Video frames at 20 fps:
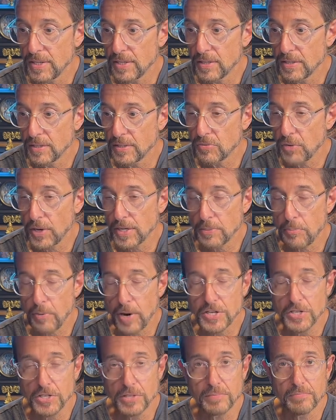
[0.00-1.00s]
Great
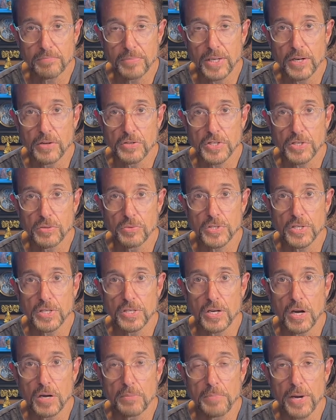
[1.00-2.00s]
Depression. She was a
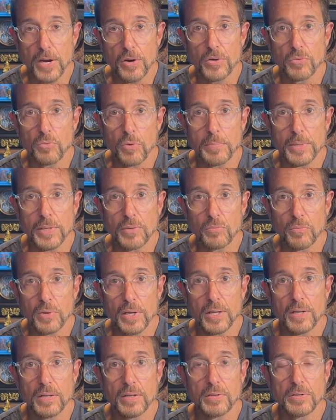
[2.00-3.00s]
young married woman
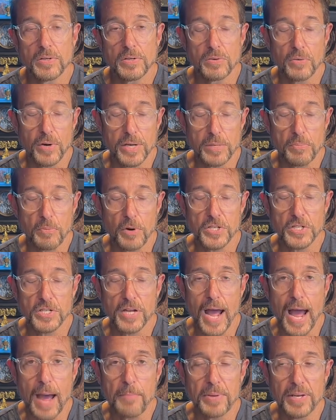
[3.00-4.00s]
when the Great Depression
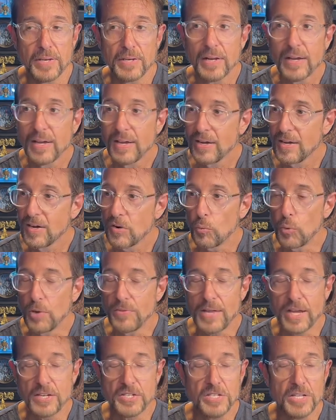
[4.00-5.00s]
happened, when
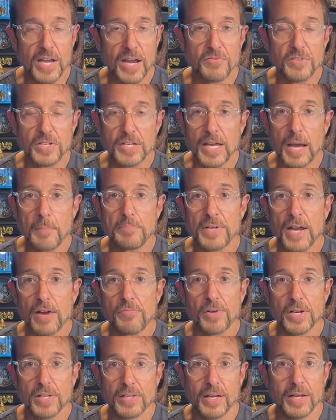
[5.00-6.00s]
they saved and kept
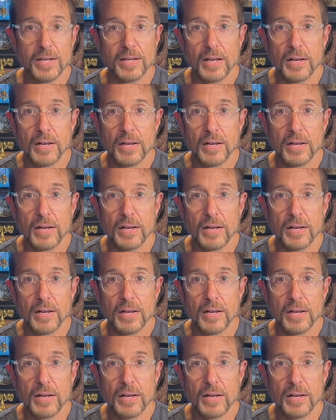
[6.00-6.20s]
everything.